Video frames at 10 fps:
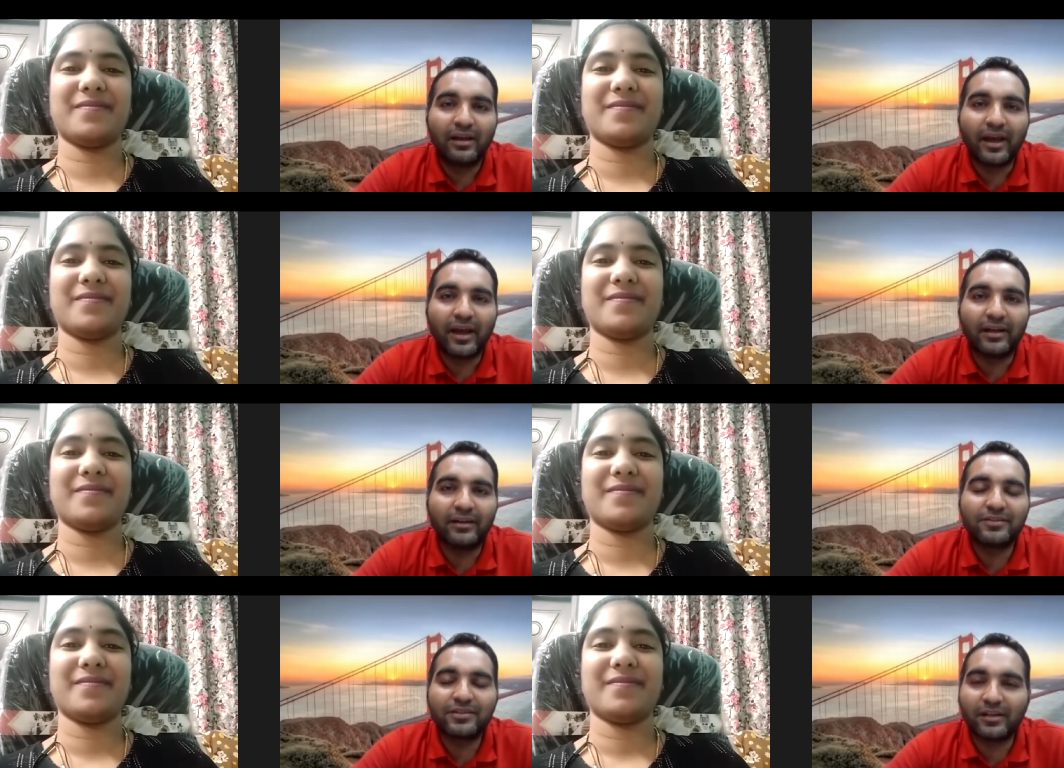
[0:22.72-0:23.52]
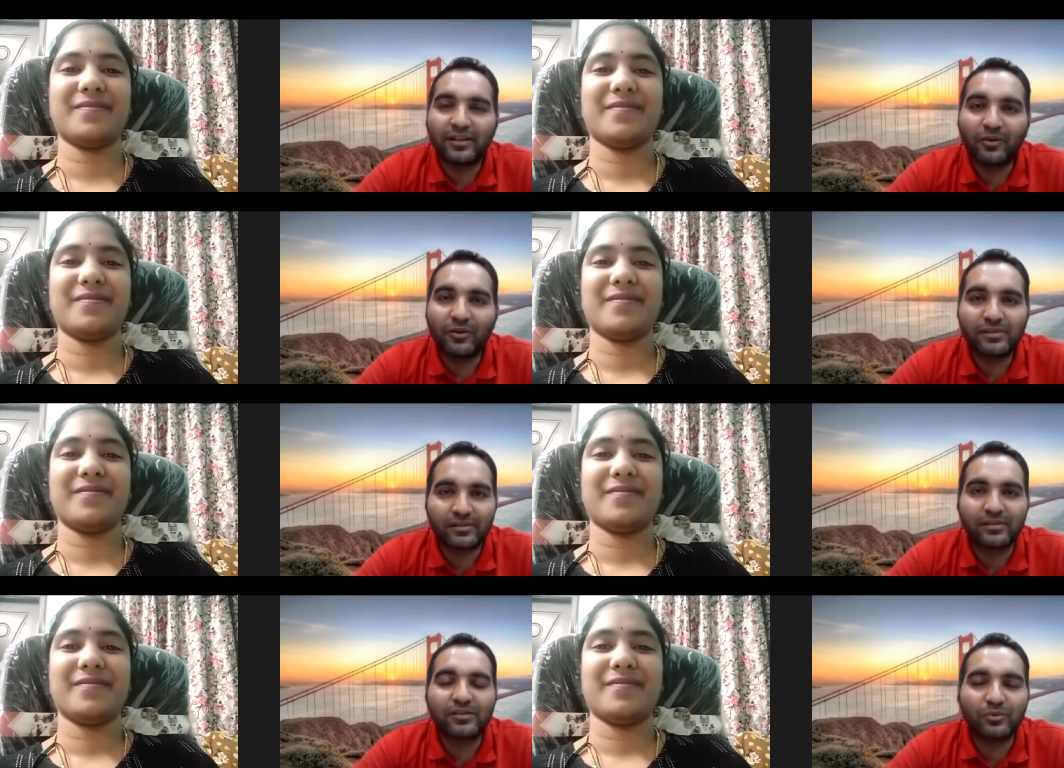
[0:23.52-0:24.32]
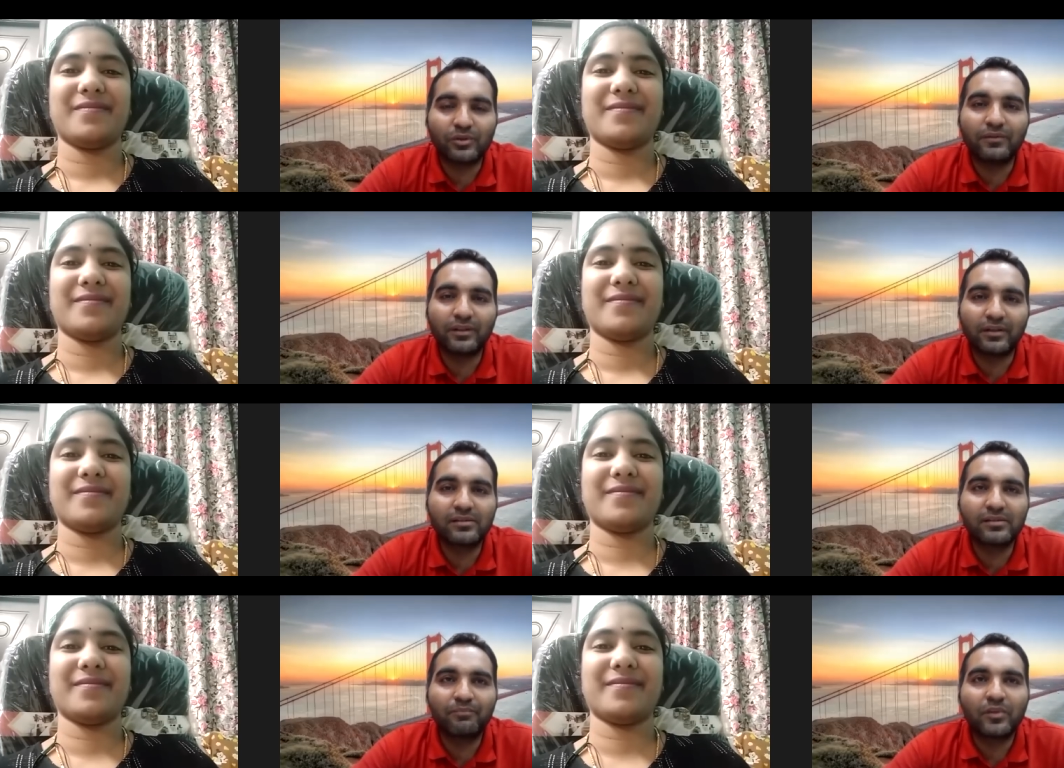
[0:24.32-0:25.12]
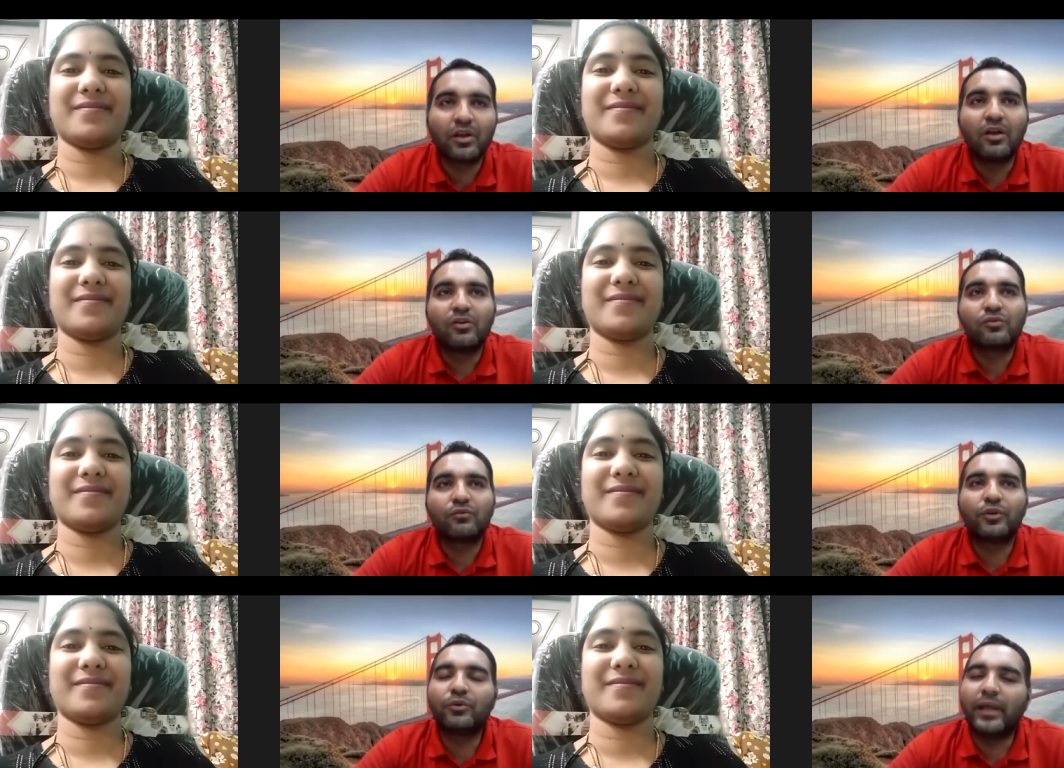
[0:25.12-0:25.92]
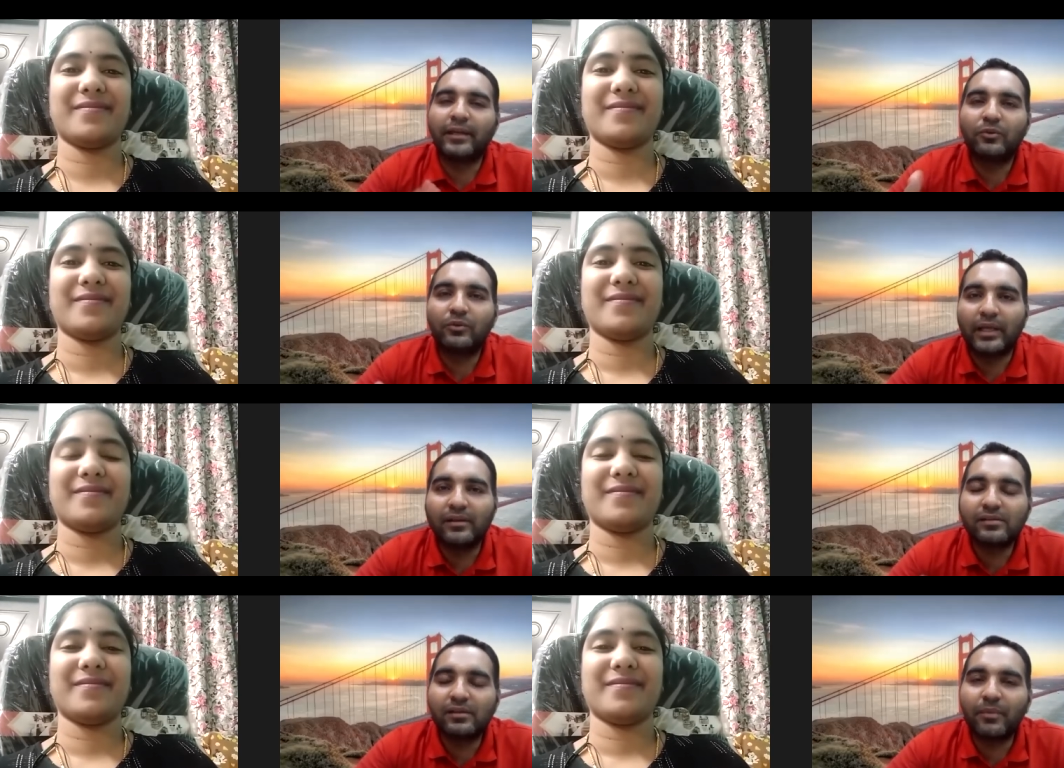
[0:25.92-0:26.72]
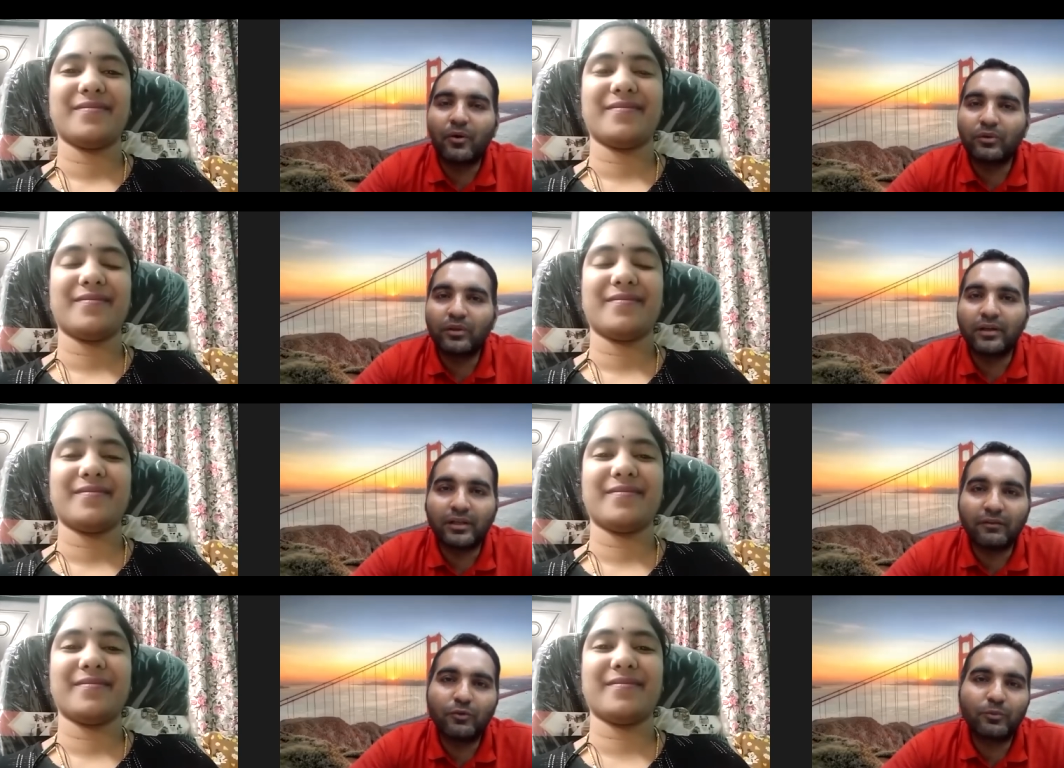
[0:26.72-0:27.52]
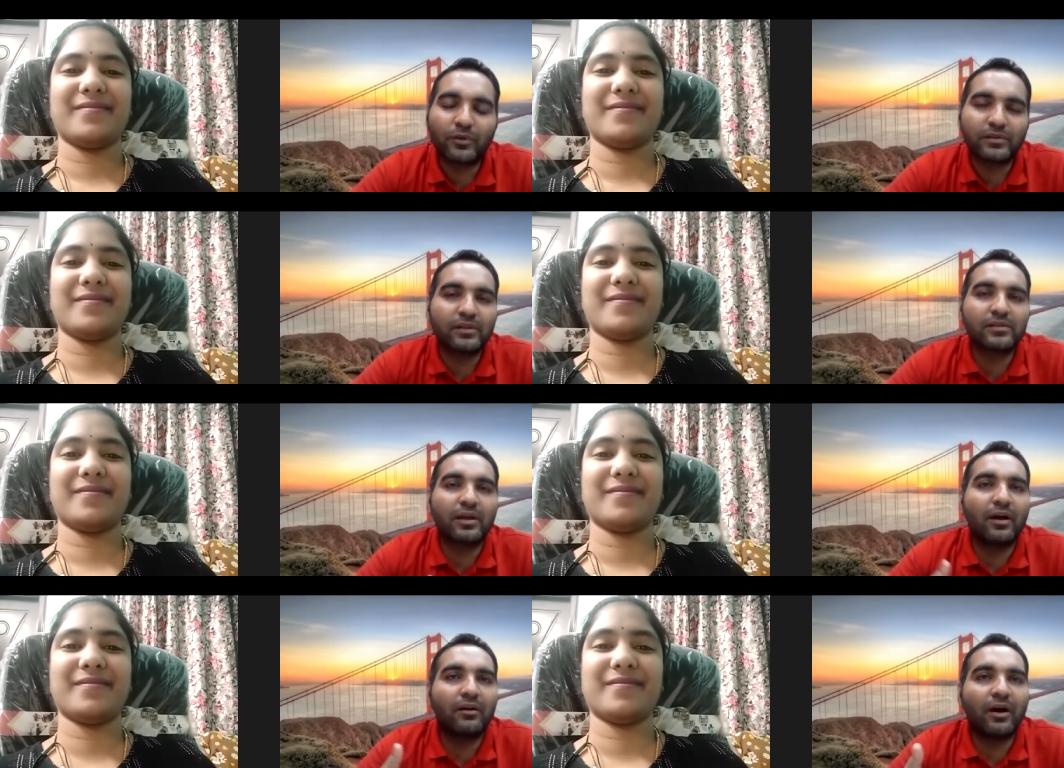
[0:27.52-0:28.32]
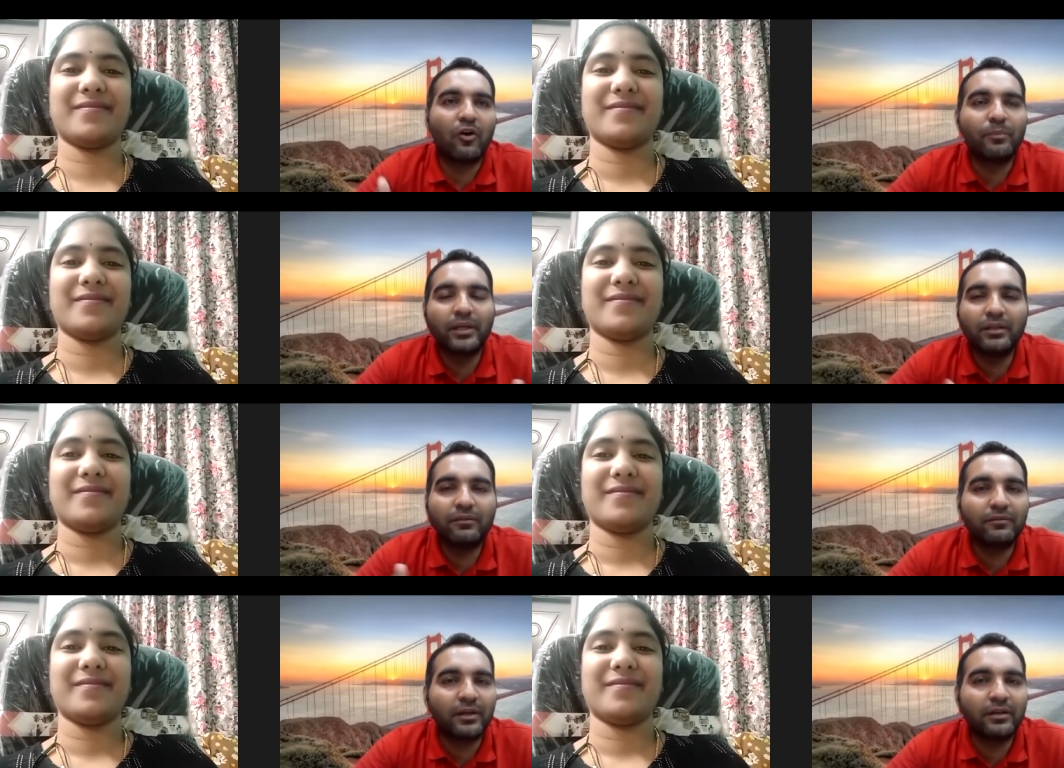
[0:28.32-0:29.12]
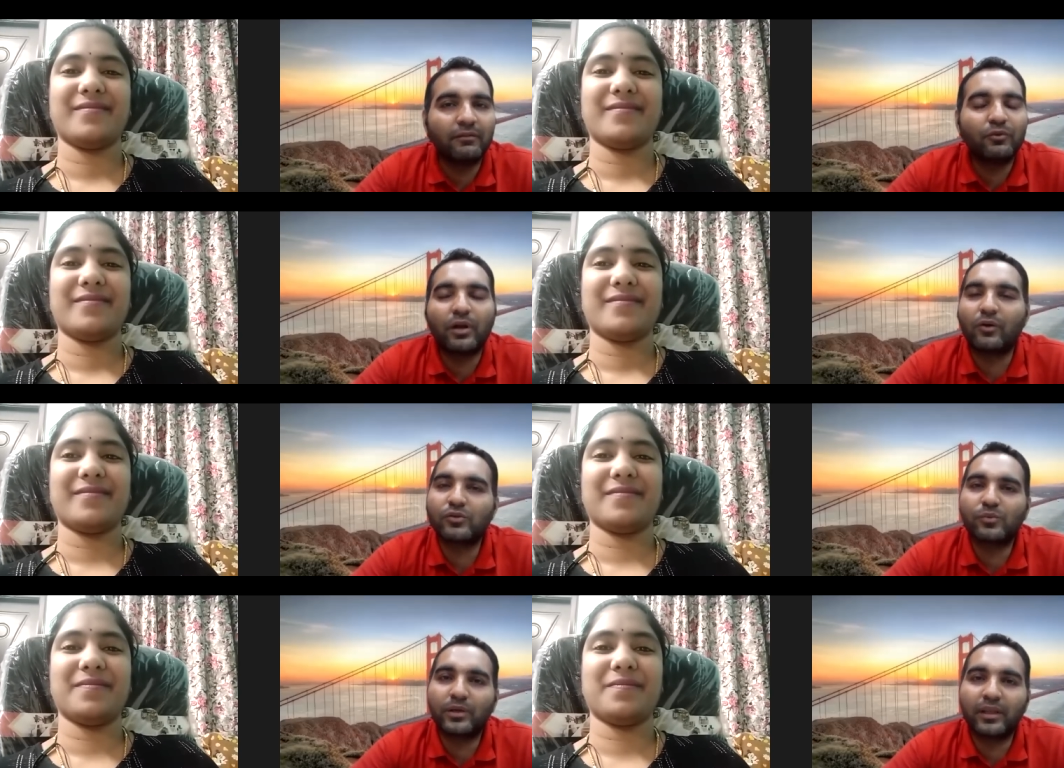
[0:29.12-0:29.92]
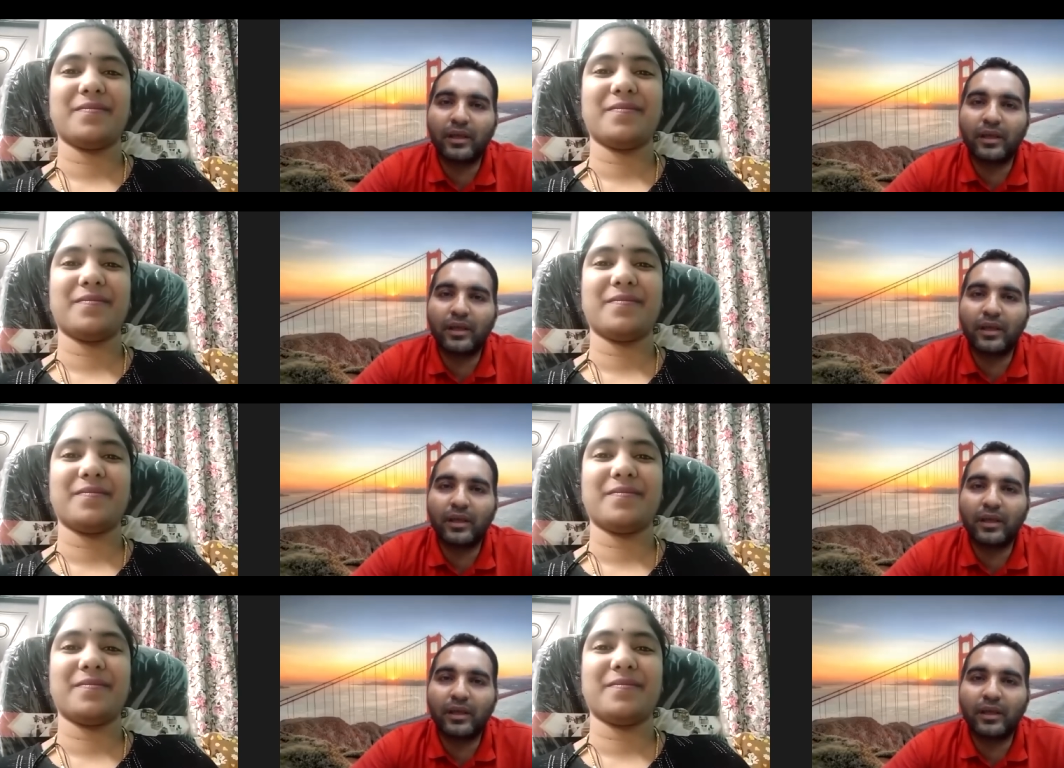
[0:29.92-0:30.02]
Speaker 1: and sharing your success story with us. So would you like to tell us about the interview process? How many interview rounds were